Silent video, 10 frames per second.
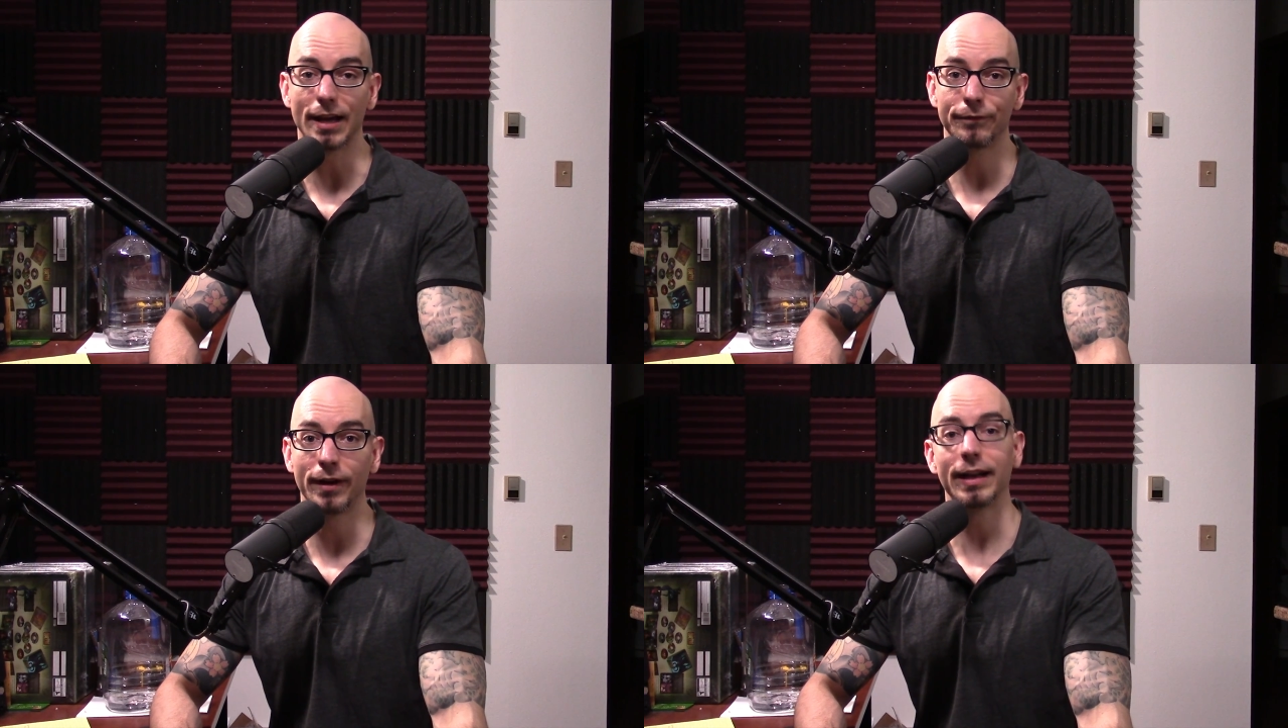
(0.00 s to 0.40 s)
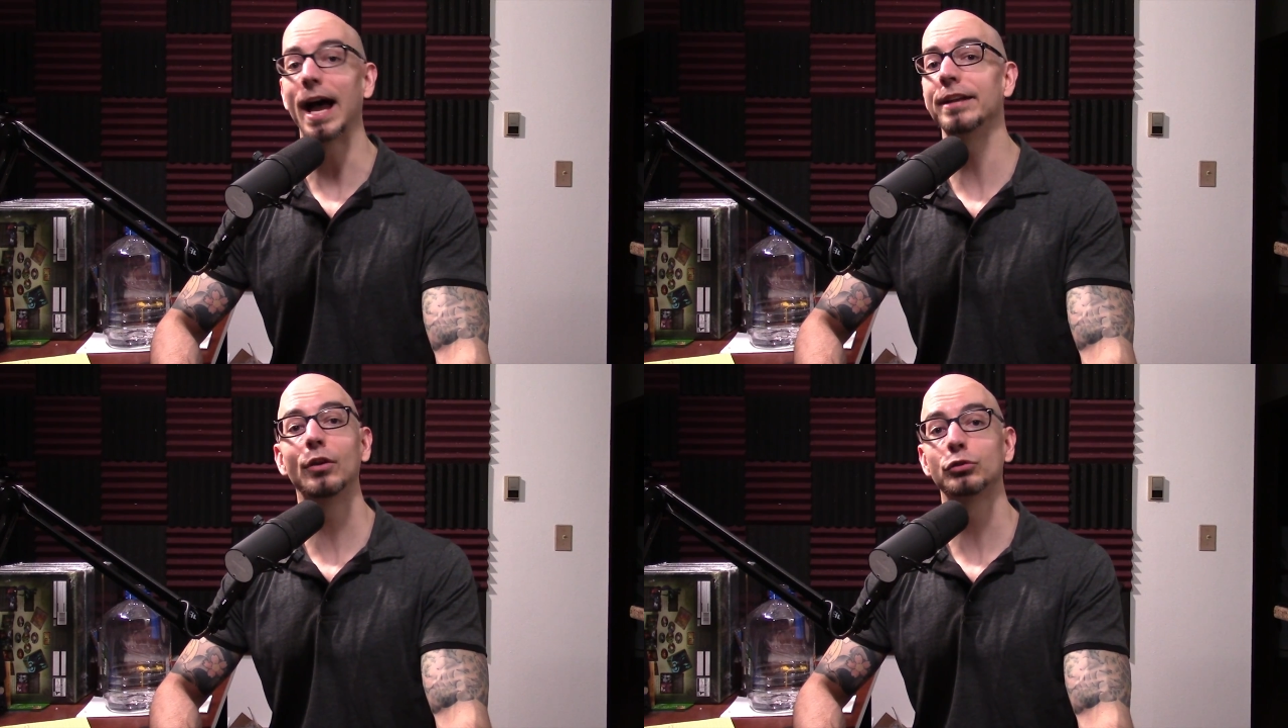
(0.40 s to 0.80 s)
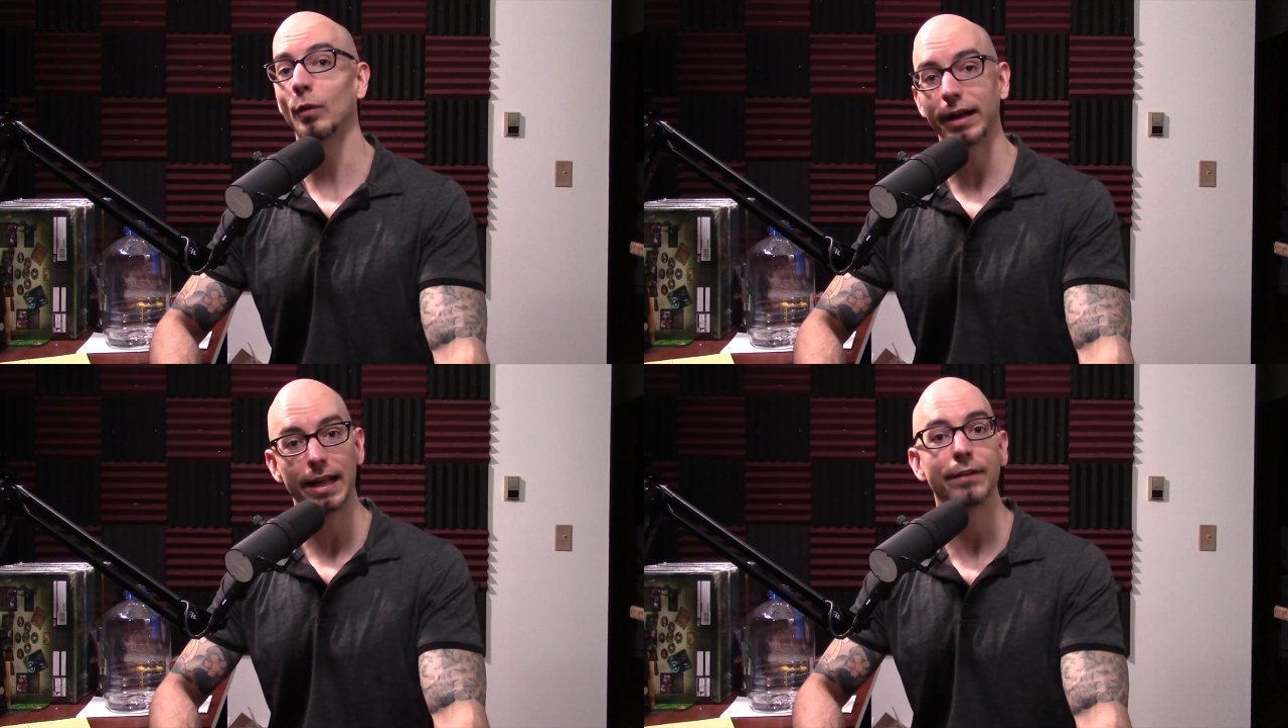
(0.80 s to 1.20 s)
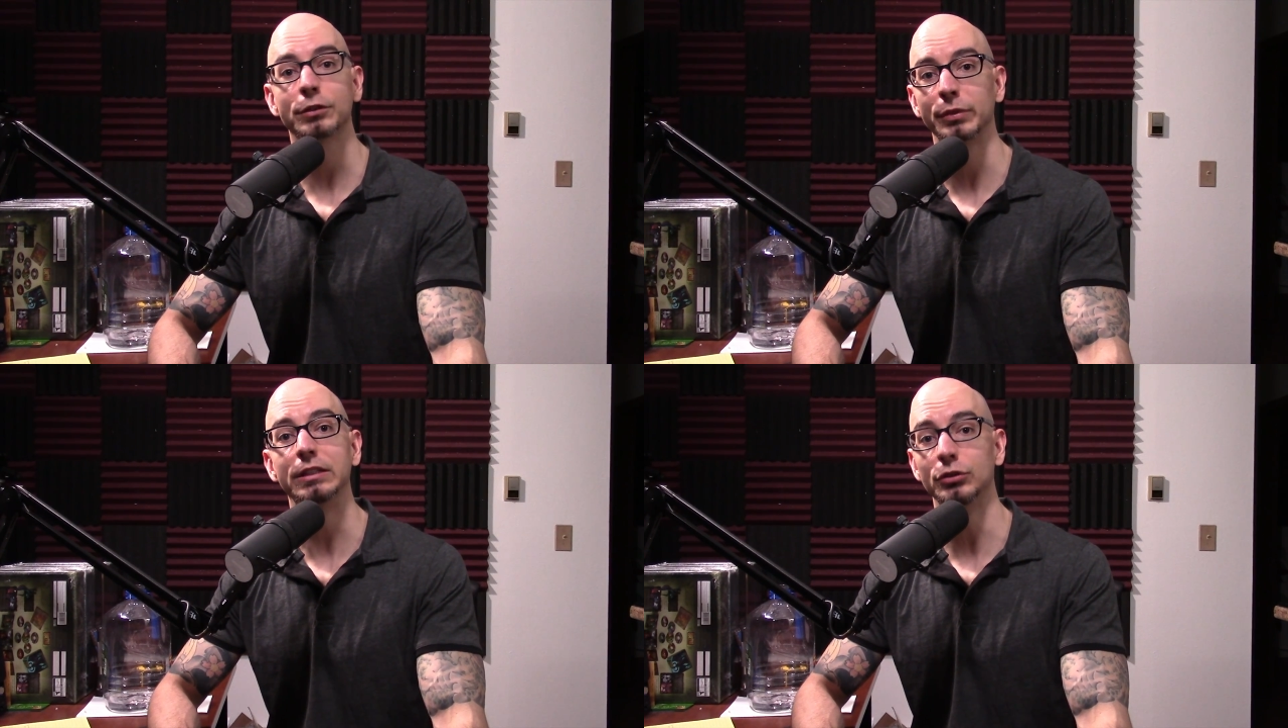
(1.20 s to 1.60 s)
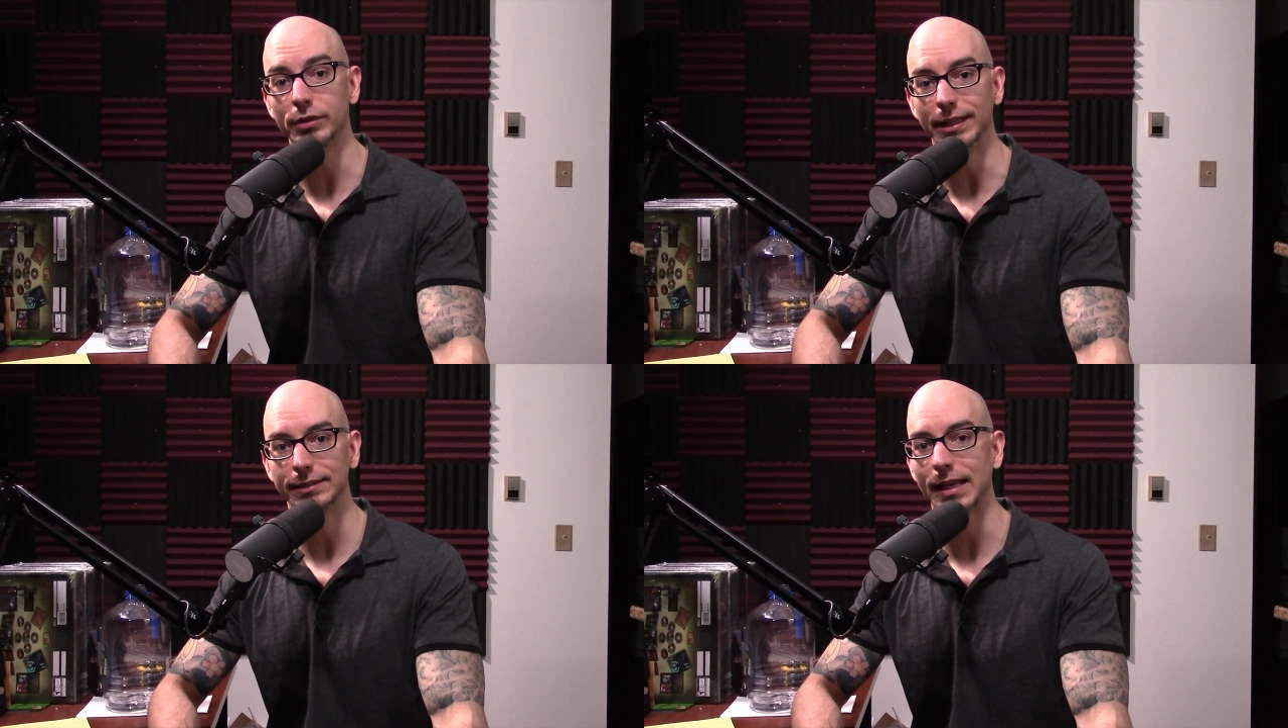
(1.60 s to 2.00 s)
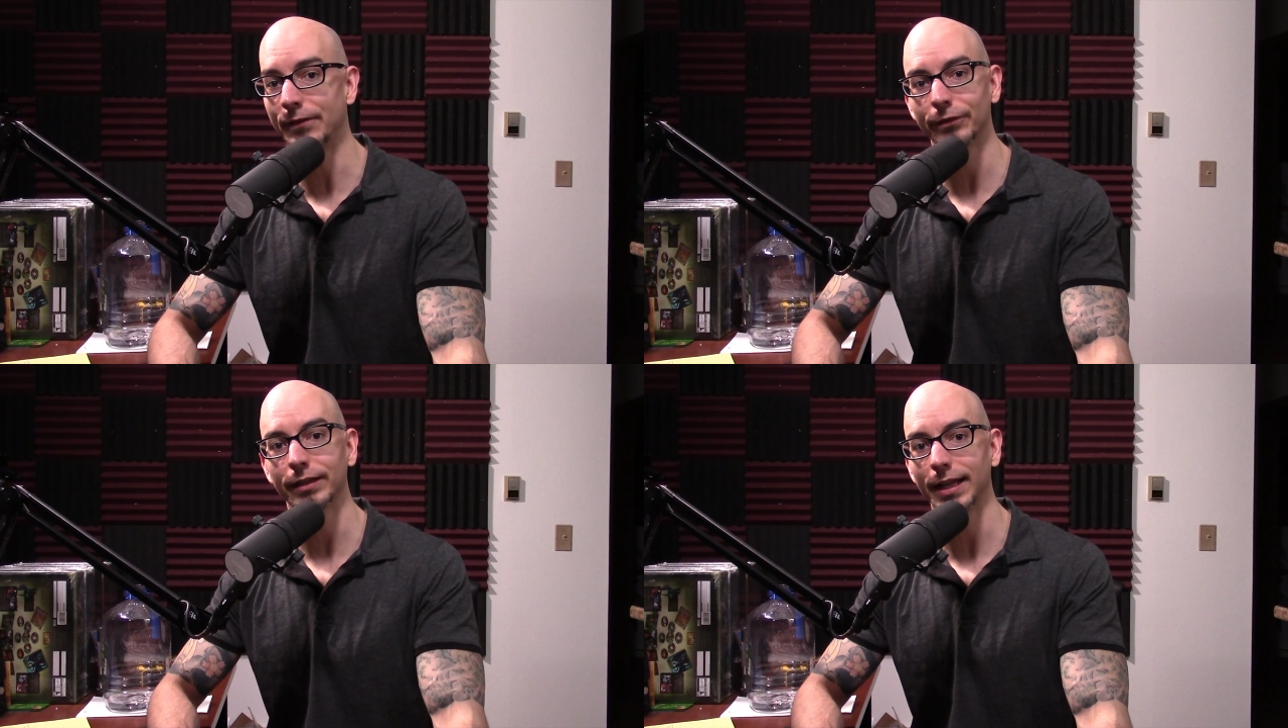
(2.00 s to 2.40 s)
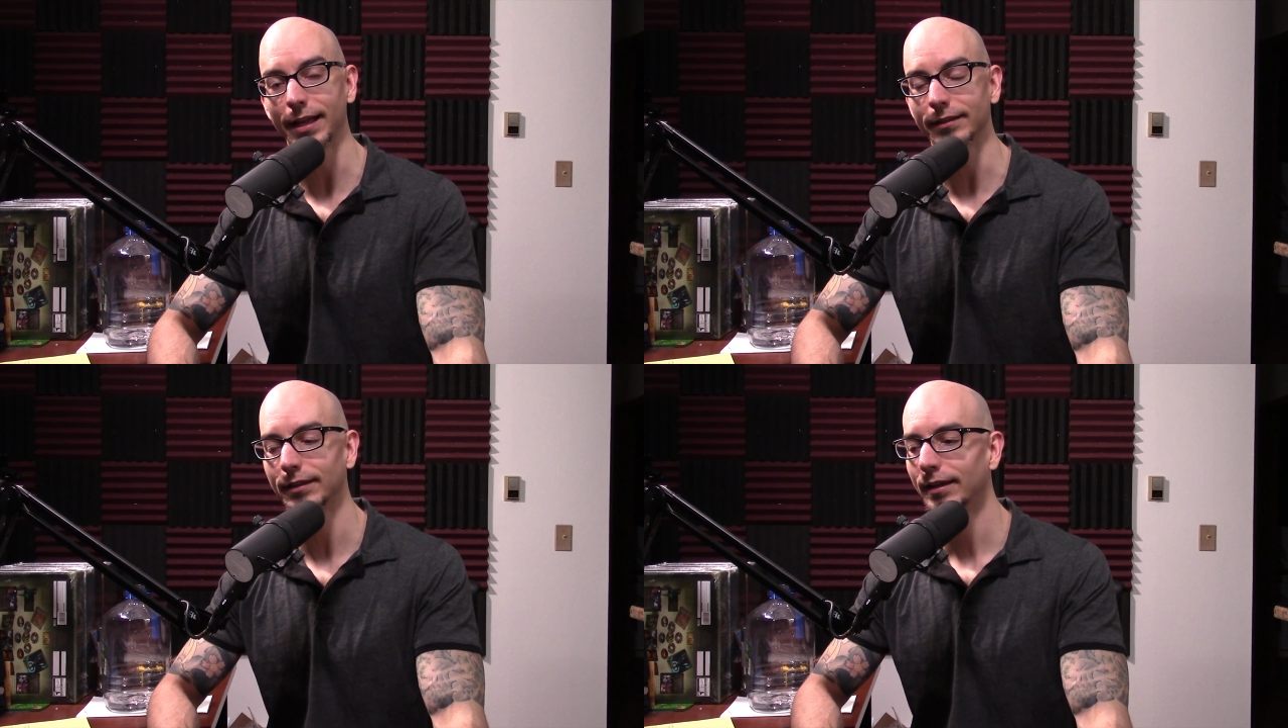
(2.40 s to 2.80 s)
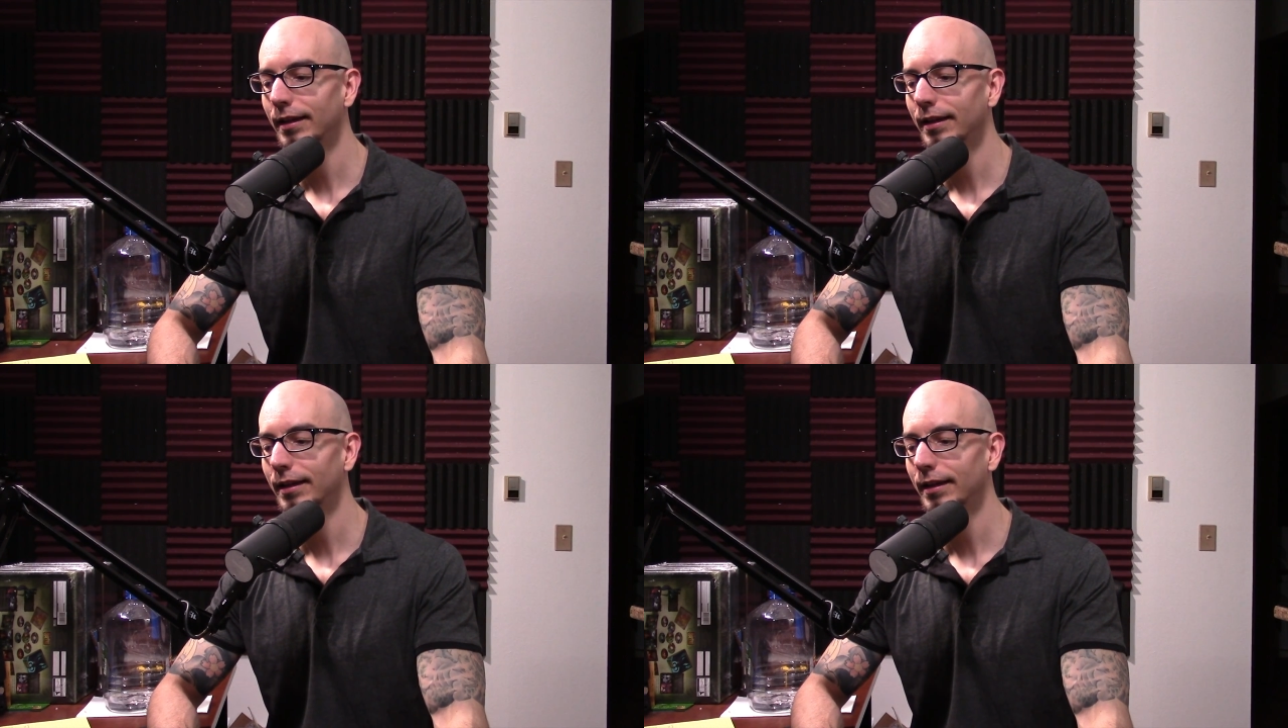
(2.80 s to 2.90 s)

fun. I don't want to have to redo this ever again.